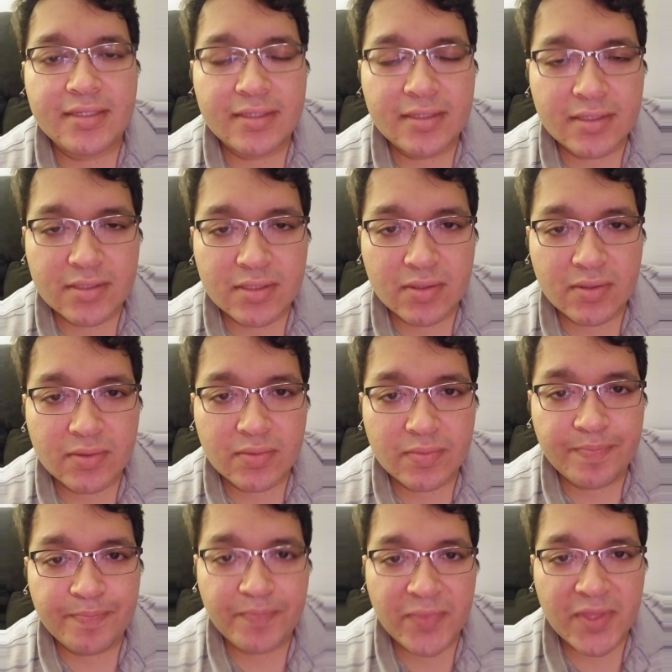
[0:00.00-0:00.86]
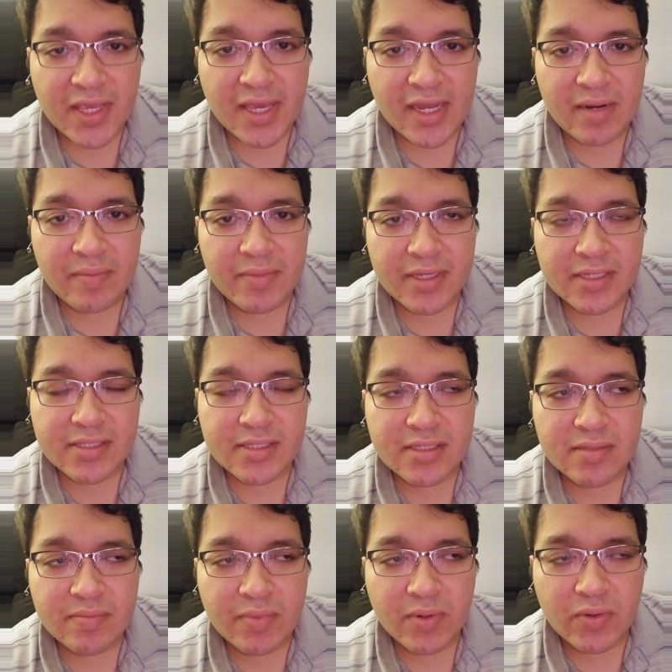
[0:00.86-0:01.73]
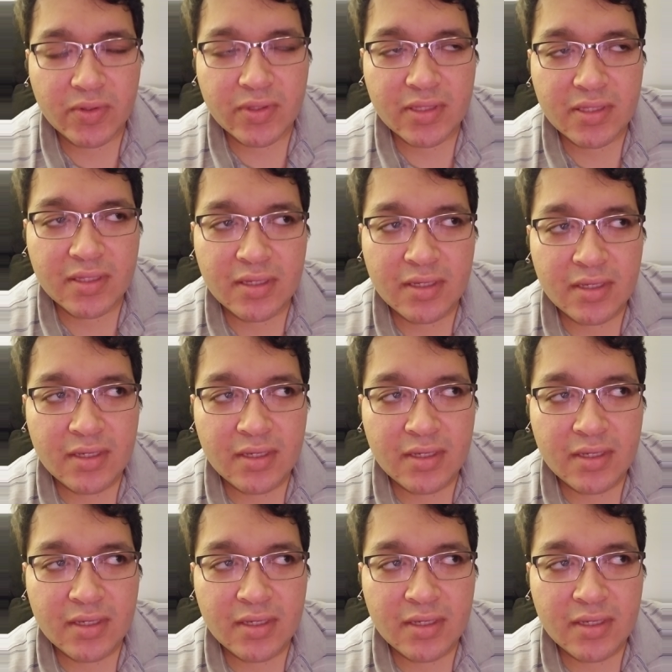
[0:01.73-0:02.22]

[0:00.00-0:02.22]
So they kind of mixed both